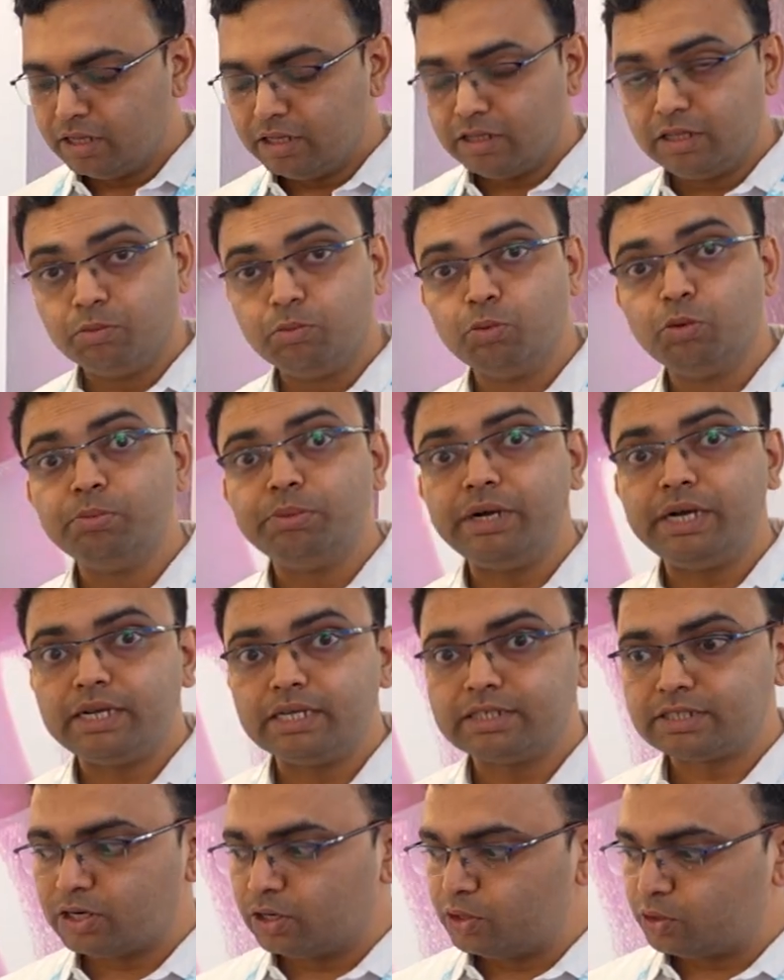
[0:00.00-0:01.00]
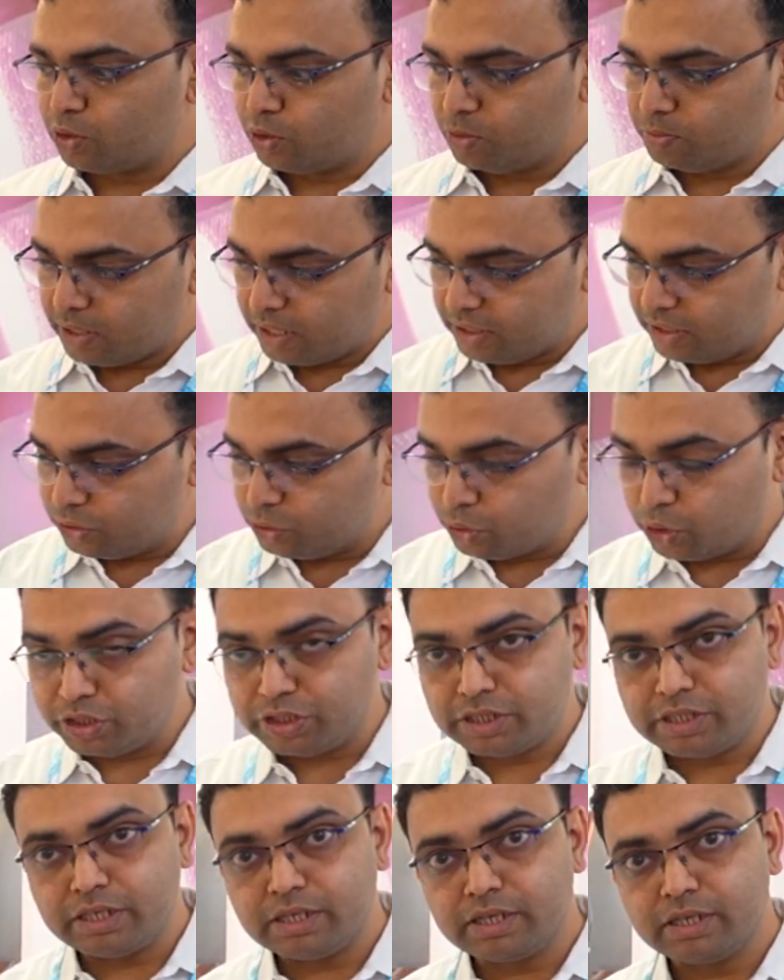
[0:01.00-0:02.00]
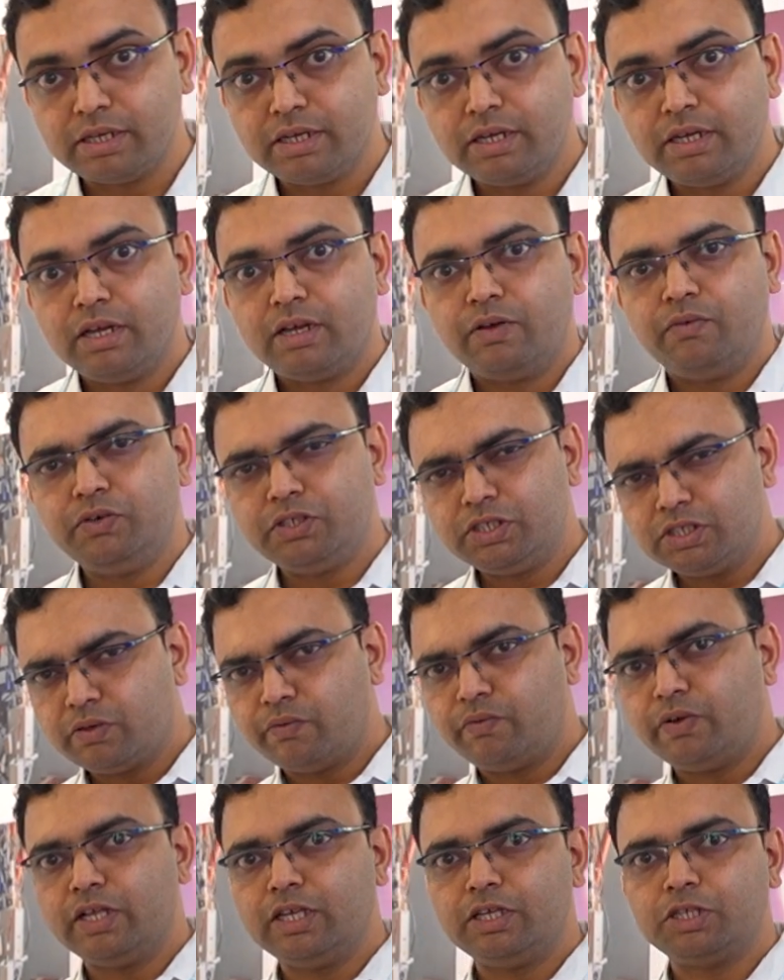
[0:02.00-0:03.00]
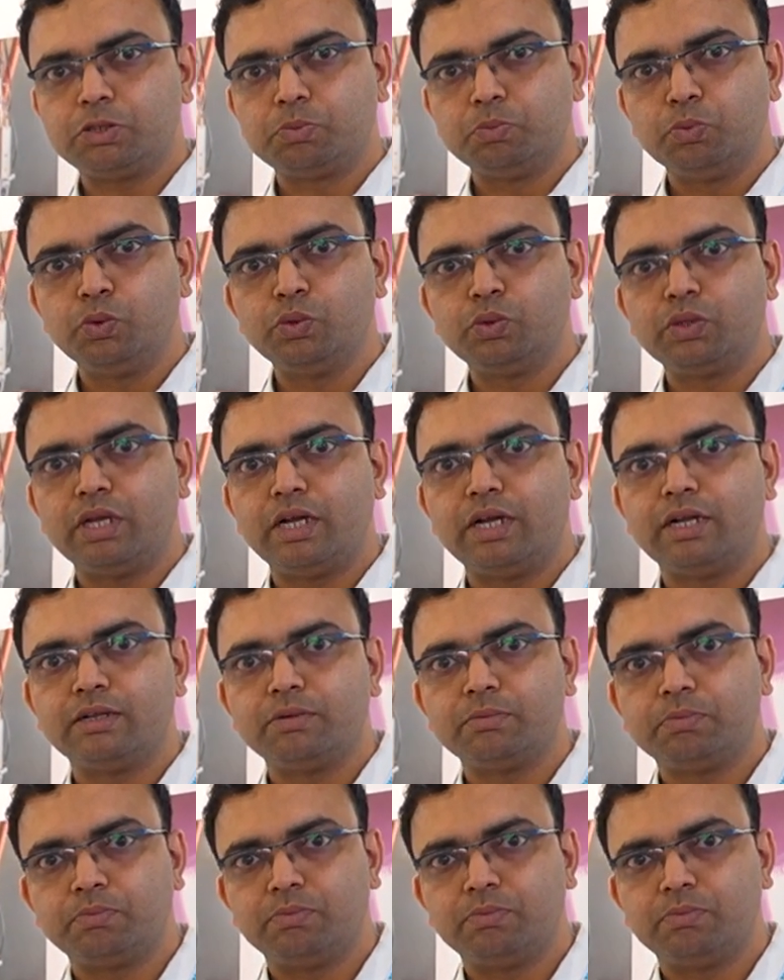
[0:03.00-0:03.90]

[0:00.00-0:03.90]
The movement is controlled by the joystick, which is a very smooth and